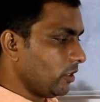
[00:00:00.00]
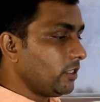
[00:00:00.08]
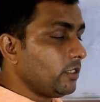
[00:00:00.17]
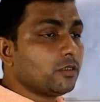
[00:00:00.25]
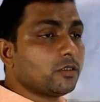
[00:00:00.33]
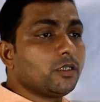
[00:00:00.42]

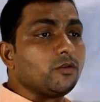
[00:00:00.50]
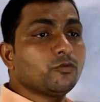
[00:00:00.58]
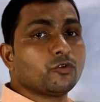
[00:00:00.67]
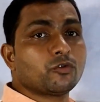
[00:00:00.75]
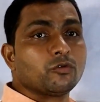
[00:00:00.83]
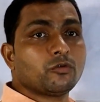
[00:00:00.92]
it is
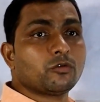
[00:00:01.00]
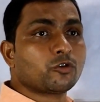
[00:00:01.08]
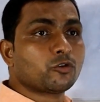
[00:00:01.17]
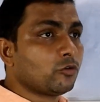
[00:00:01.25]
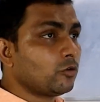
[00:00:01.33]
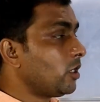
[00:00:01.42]
used to
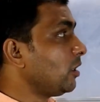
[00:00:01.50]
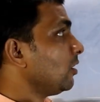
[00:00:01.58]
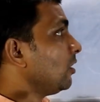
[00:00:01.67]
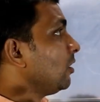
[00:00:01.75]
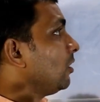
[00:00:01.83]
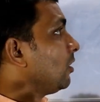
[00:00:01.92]
show the
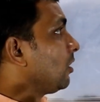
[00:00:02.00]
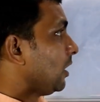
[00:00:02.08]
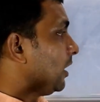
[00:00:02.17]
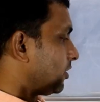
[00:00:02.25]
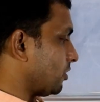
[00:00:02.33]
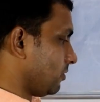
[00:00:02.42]

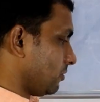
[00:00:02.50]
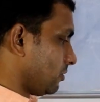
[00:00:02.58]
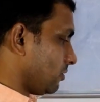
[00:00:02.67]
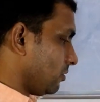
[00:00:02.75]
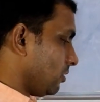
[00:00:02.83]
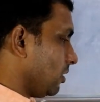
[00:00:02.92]
collections.